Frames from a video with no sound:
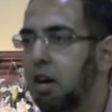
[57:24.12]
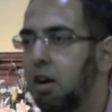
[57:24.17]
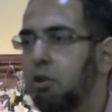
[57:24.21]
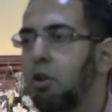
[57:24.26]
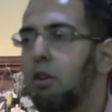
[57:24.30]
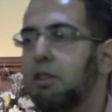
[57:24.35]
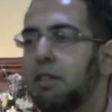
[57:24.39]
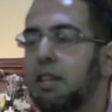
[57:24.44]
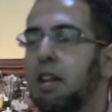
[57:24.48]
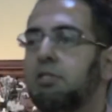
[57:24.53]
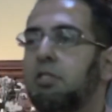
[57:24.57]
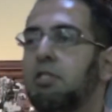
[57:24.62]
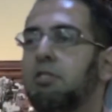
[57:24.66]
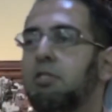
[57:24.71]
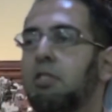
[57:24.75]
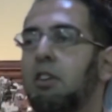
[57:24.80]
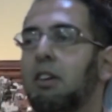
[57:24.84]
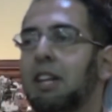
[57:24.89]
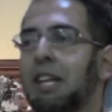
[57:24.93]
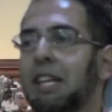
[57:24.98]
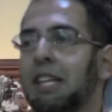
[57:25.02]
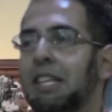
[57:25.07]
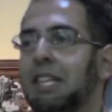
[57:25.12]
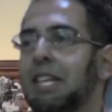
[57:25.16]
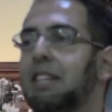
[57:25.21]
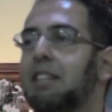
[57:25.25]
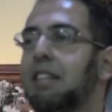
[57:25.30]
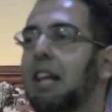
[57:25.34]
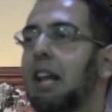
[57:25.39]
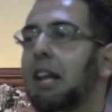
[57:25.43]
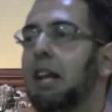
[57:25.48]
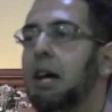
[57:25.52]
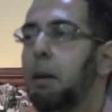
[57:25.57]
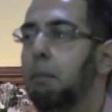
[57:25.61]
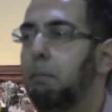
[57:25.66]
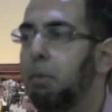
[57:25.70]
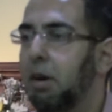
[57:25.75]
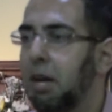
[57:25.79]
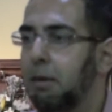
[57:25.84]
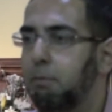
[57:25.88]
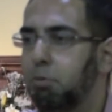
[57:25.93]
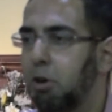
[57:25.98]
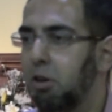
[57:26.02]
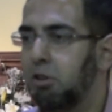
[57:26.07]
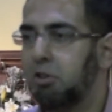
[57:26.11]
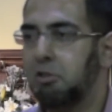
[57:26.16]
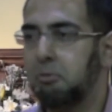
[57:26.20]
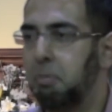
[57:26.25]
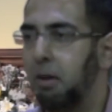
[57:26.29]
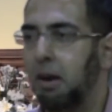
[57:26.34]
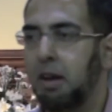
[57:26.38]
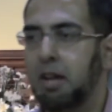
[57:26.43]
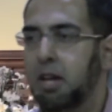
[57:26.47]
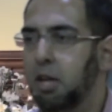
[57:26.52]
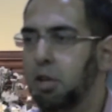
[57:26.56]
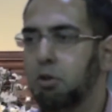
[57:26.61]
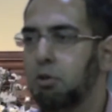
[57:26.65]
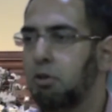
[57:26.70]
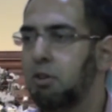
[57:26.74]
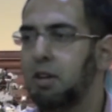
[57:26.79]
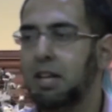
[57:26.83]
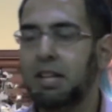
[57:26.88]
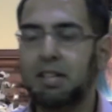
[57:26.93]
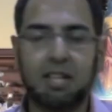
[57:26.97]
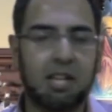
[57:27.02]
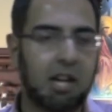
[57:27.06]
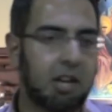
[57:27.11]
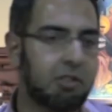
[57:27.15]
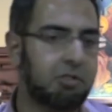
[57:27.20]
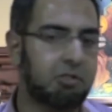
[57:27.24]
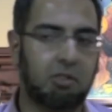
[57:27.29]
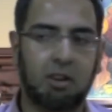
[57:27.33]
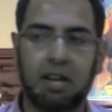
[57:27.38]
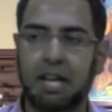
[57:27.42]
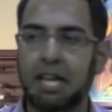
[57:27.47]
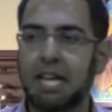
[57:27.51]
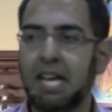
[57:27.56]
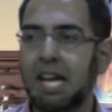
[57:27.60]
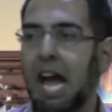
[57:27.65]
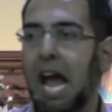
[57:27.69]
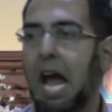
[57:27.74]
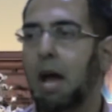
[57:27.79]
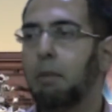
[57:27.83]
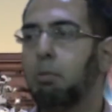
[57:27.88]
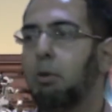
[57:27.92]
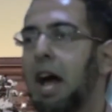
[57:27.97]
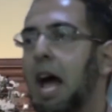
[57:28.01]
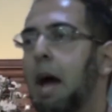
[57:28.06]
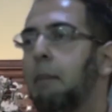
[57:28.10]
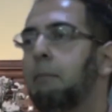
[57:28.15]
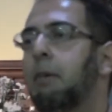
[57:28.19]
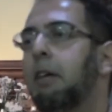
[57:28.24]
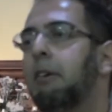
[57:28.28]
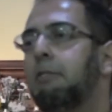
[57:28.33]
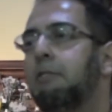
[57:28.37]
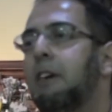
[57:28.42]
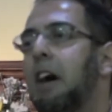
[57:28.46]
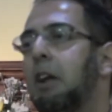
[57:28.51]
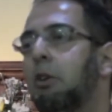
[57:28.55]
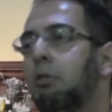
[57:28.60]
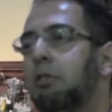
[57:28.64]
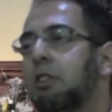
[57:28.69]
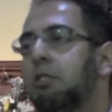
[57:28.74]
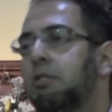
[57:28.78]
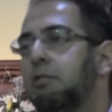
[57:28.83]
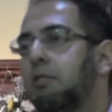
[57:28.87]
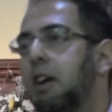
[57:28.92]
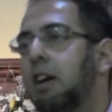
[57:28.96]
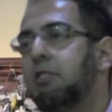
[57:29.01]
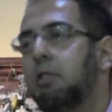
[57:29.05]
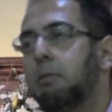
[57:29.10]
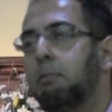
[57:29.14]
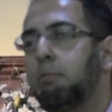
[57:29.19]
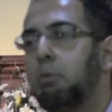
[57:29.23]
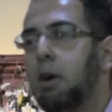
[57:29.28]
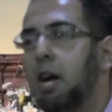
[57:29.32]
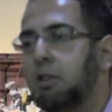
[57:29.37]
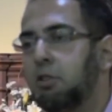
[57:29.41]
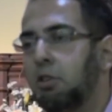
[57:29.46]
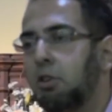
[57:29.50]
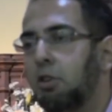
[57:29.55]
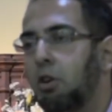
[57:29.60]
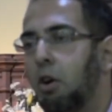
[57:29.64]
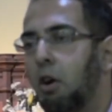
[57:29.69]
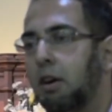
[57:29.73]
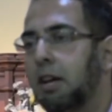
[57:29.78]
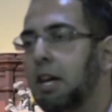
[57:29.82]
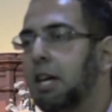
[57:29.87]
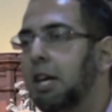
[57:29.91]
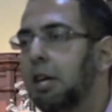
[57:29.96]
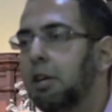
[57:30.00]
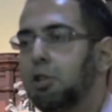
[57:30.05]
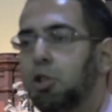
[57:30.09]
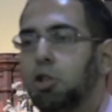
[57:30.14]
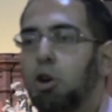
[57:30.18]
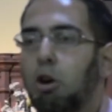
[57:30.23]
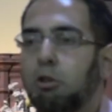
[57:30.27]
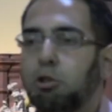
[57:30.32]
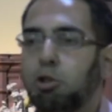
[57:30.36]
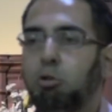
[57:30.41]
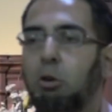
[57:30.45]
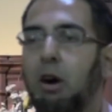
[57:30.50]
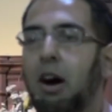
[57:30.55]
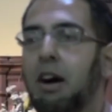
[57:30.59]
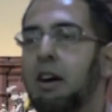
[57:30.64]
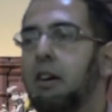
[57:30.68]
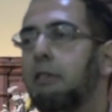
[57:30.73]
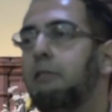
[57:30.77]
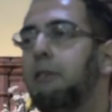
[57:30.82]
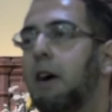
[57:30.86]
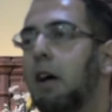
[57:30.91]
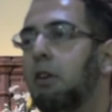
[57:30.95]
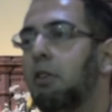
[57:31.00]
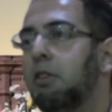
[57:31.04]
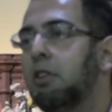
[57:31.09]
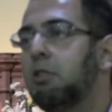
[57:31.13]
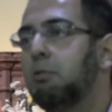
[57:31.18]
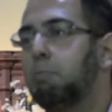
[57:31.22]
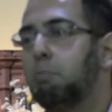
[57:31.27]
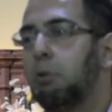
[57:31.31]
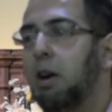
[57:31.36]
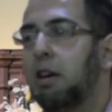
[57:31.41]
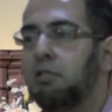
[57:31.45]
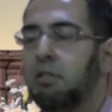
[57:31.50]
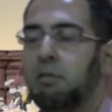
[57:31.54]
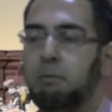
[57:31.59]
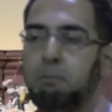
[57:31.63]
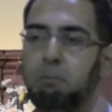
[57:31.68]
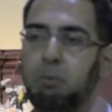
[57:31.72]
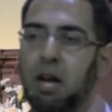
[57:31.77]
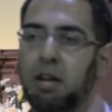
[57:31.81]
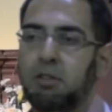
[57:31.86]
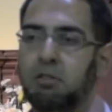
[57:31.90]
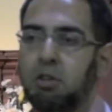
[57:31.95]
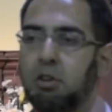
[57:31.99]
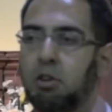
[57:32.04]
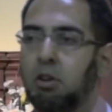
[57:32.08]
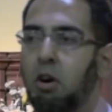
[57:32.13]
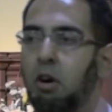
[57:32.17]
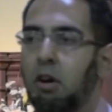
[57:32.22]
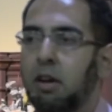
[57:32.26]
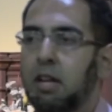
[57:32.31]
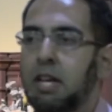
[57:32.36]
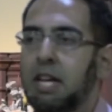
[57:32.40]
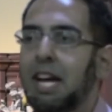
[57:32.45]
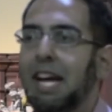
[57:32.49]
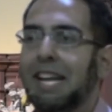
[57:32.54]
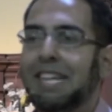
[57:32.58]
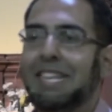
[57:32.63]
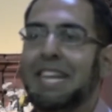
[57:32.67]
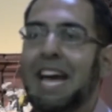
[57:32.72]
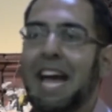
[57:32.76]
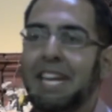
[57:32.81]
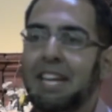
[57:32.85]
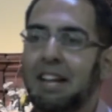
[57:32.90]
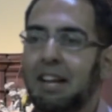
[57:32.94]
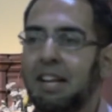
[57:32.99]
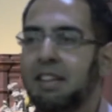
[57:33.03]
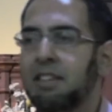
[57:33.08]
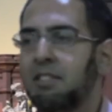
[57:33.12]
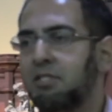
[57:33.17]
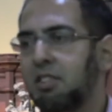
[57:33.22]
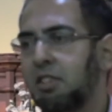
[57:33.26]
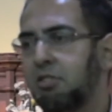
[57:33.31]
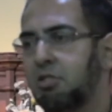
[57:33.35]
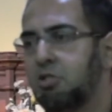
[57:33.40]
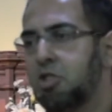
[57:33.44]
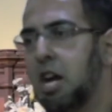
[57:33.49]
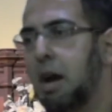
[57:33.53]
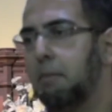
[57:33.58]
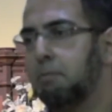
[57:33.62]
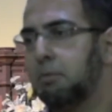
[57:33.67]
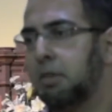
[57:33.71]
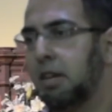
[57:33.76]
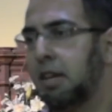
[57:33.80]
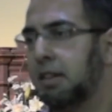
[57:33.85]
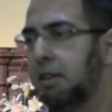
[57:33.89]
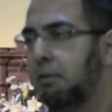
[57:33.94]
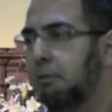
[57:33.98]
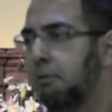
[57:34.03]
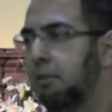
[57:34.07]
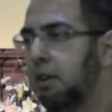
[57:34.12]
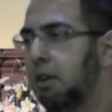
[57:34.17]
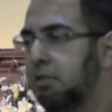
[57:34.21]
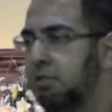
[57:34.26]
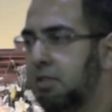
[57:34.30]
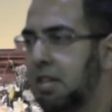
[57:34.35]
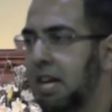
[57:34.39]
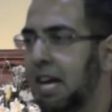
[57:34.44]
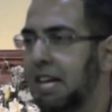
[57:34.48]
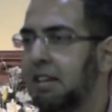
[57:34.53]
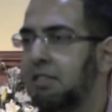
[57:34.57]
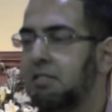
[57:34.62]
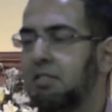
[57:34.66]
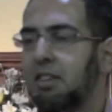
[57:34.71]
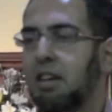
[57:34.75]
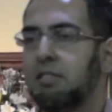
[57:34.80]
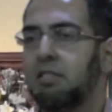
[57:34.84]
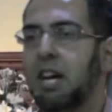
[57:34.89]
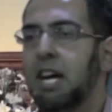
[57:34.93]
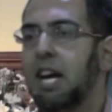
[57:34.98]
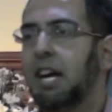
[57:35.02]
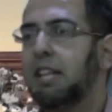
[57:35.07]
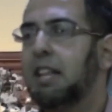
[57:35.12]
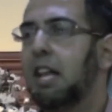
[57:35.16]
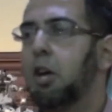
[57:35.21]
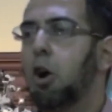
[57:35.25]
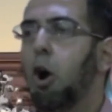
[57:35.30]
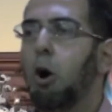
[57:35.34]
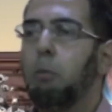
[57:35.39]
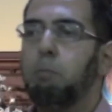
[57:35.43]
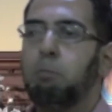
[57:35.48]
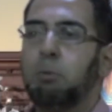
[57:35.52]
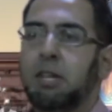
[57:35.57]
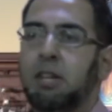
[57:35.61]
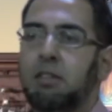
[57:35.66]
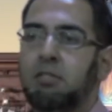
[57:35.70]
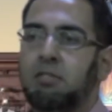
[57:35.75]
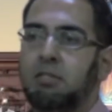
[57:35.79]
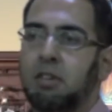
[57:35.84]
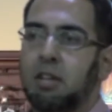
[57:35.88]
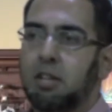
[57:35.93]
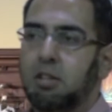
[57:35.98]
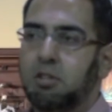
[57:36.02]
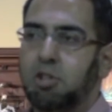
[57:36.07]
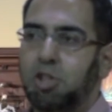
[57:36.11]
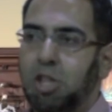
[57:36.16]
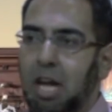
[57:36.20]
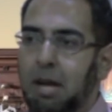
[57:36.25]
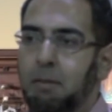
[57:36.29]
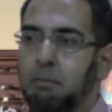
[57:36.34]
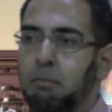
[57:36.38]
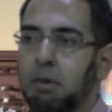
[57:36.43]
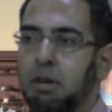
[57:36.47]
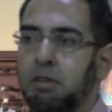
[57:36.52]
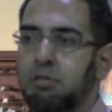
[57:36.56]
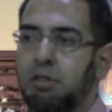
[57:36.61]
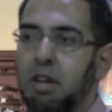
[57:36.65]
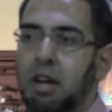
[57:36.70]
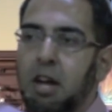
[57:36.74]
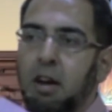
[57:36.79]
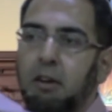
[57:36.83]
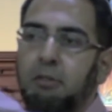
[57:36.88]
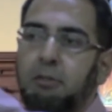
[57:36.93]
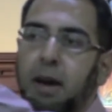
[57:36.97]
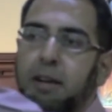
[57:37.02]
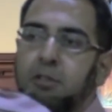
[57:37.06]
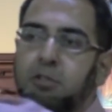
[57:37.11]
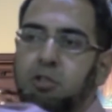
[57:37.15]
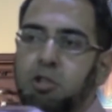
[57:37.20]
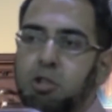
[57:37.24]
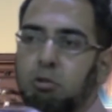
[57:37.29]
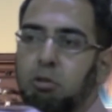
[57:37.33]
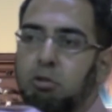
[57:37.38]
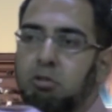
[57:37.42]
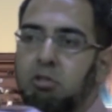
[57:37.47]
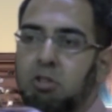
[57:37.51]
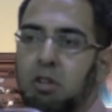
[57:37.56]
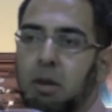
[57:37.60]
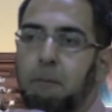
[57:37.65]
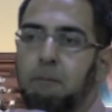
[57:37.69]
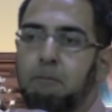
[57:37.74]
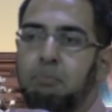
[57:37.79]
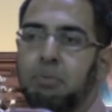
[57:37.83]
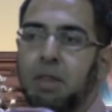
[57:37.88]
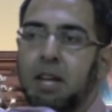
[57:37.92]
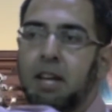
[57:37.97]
not necessarily in detail, but in principle. You read cursorily, Abraham fell on his face and prayed to God. Joshua fell on his face and prayed to God. Daniel, in the sixth chapter, in the verse 10, it says that he opened his chambers, faced Jerusalem,